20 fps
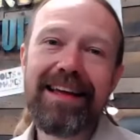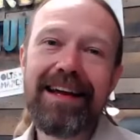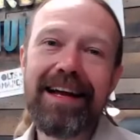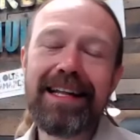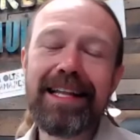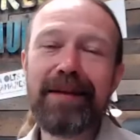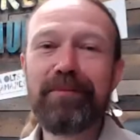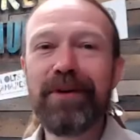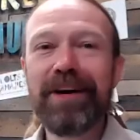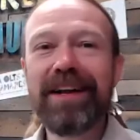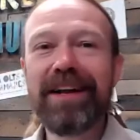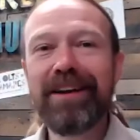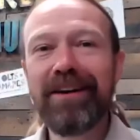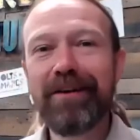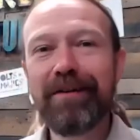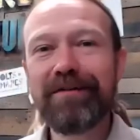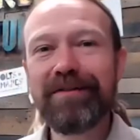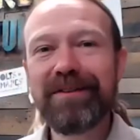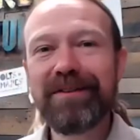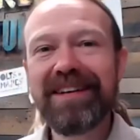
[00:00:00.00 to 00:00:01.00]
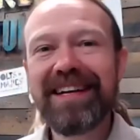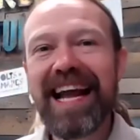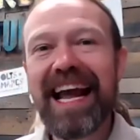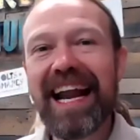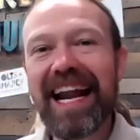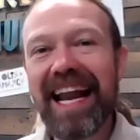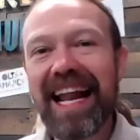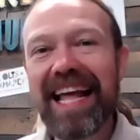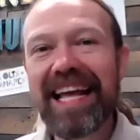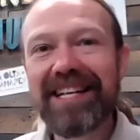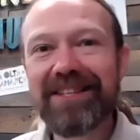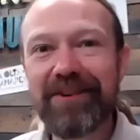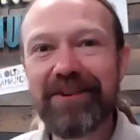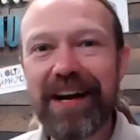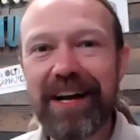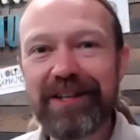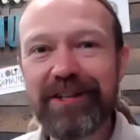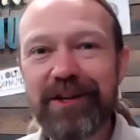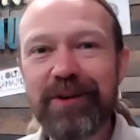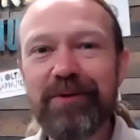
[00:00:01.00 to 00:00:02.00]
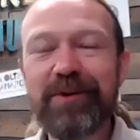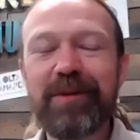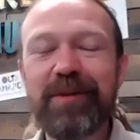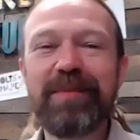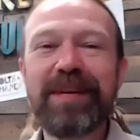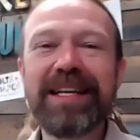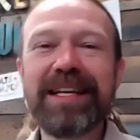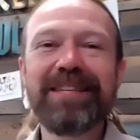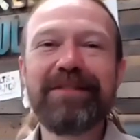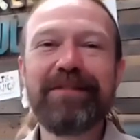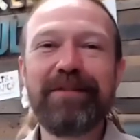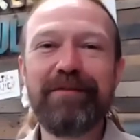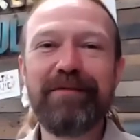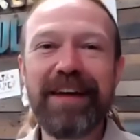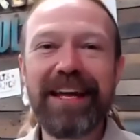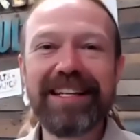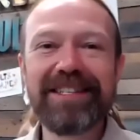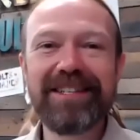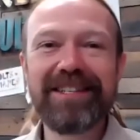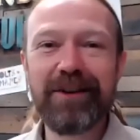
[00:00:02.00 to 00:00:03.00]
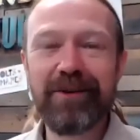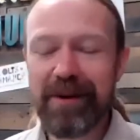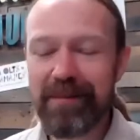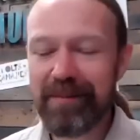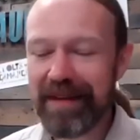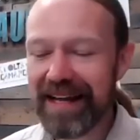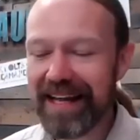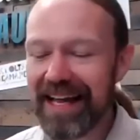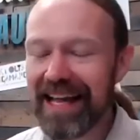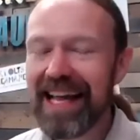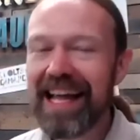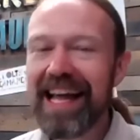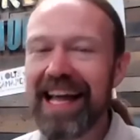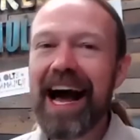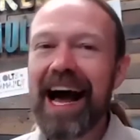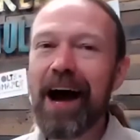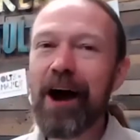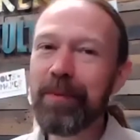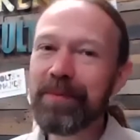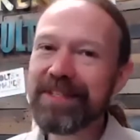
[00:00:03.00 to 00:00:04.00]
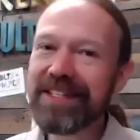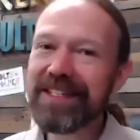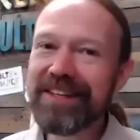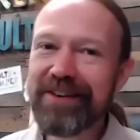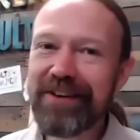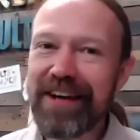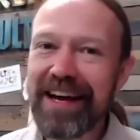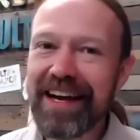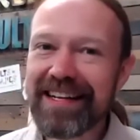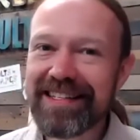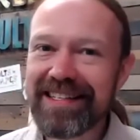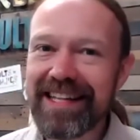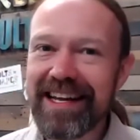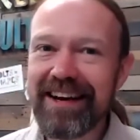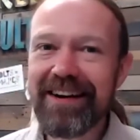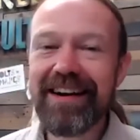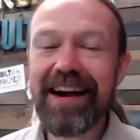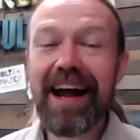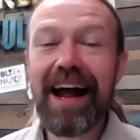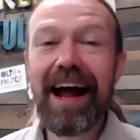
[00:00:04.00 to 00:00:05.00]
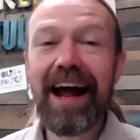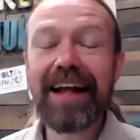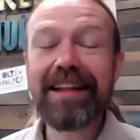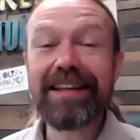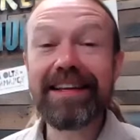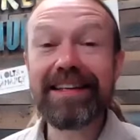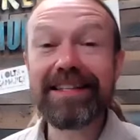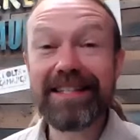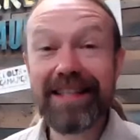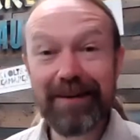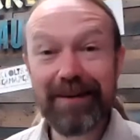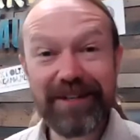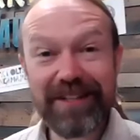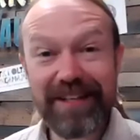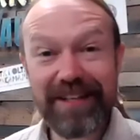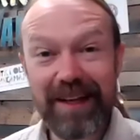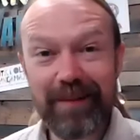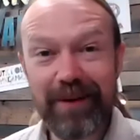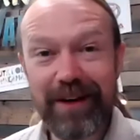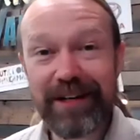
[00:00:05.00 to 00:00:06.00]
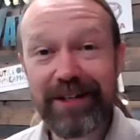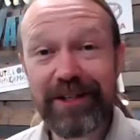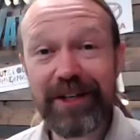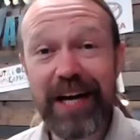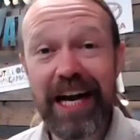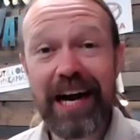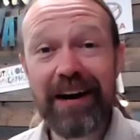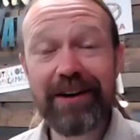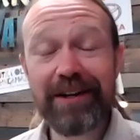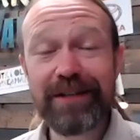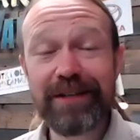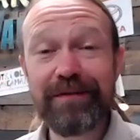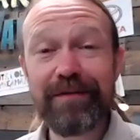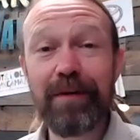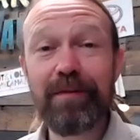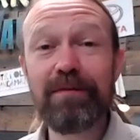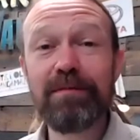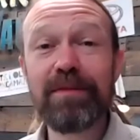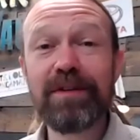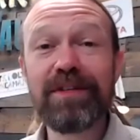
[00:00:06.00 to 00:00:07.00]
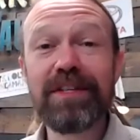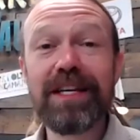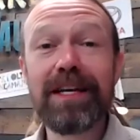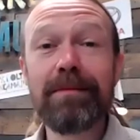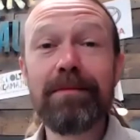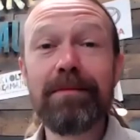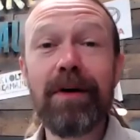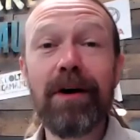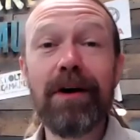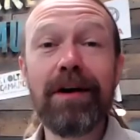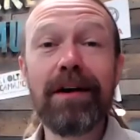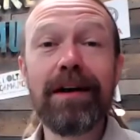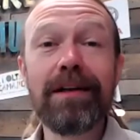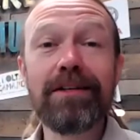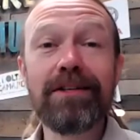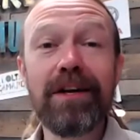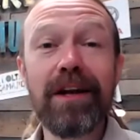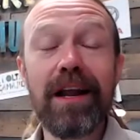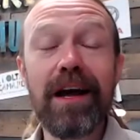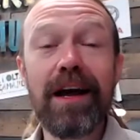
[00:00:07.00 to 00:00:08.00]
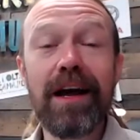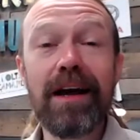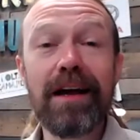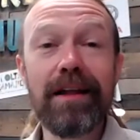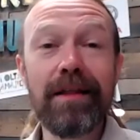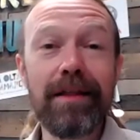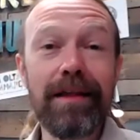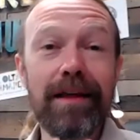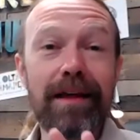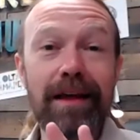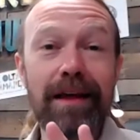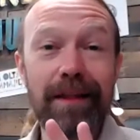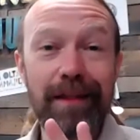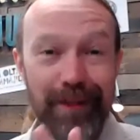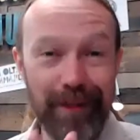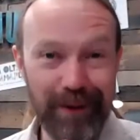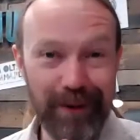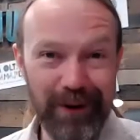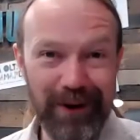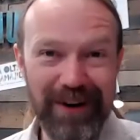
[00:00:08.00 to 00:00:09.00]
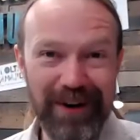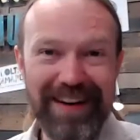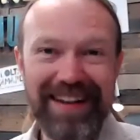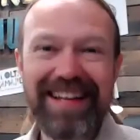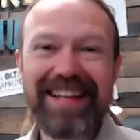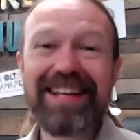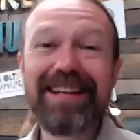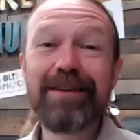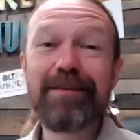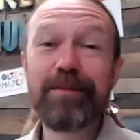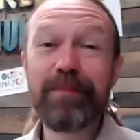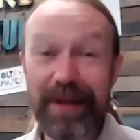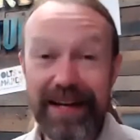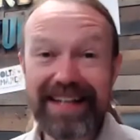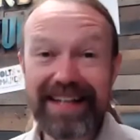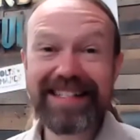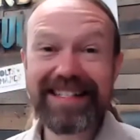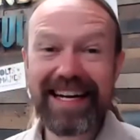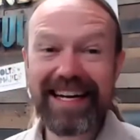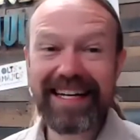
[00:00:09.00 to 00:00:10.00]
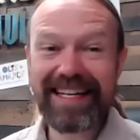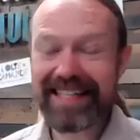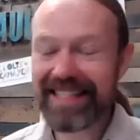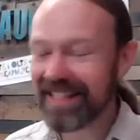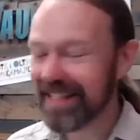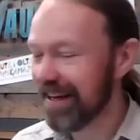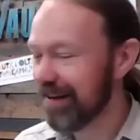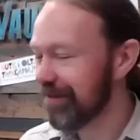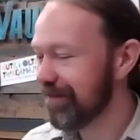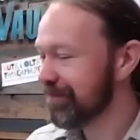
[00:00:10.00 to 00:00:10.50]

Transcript: and then bring it over and laser etch it with a piece of advanced equipment. I hope to see you guys there at the Summer Celebration Heritage Farm and Museum on July the 3rd. Pretty exciting stuff.